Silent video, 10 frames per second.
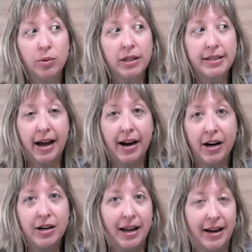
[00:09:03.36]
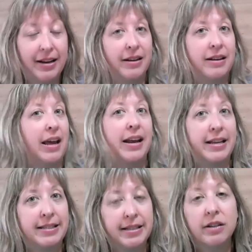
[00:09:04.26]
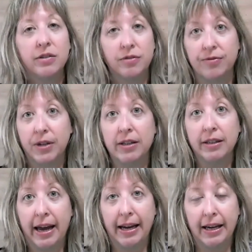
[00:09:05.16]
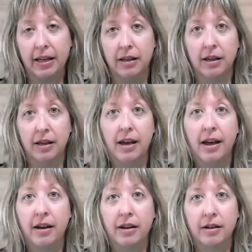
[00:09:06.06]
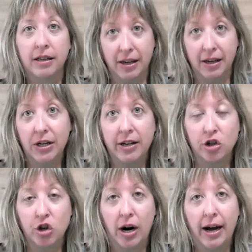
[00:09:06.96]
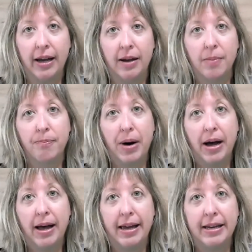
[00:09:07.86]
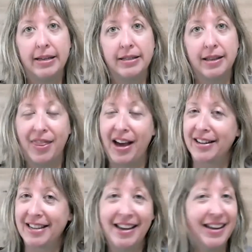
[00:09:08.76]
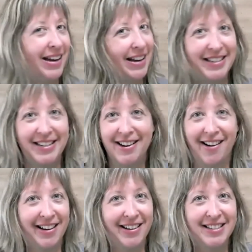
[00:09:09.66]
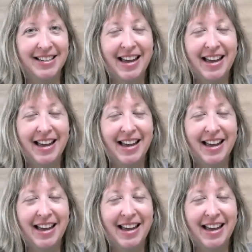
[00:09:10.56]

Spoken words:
I feel really tired and I still feel like giving it a try, but that day I did not.